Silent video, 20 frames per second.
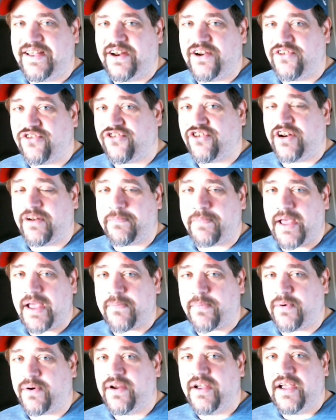you know sheet of
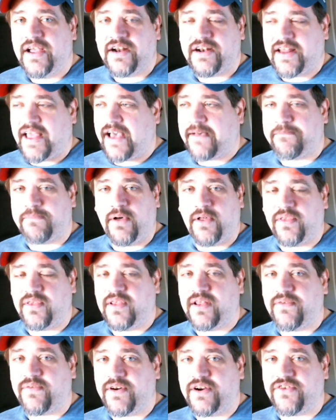paper to have both
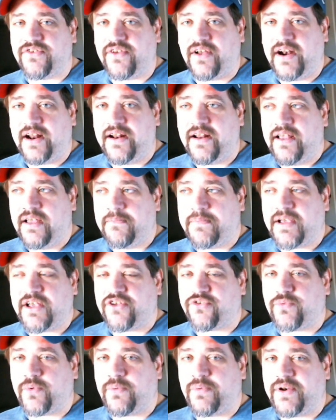liveries on it
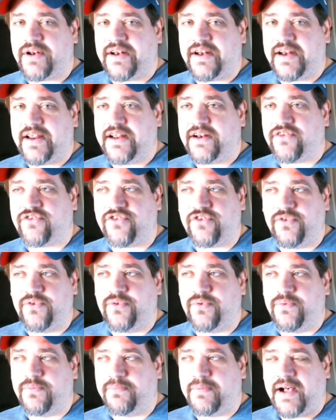because we would need
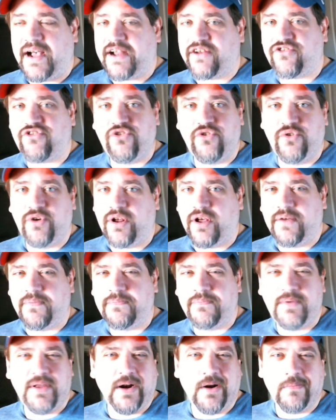to buy two to
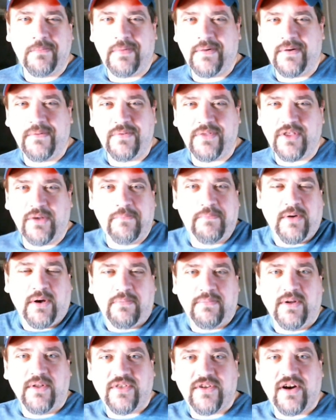you know to
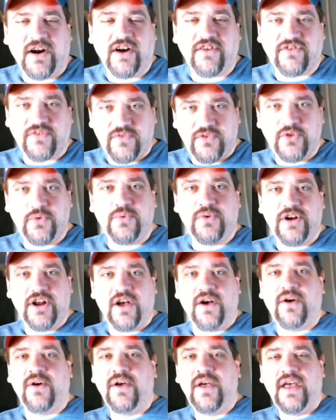build both cars. If you
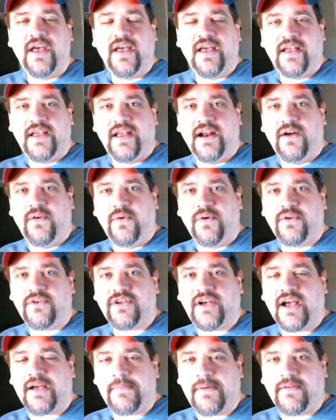know you know what we're
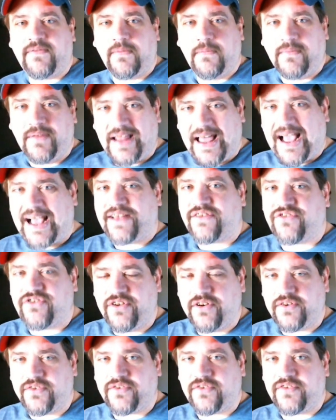talking about from last
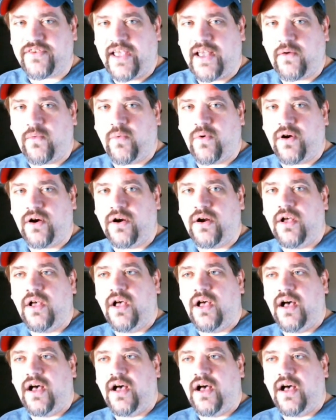year's set where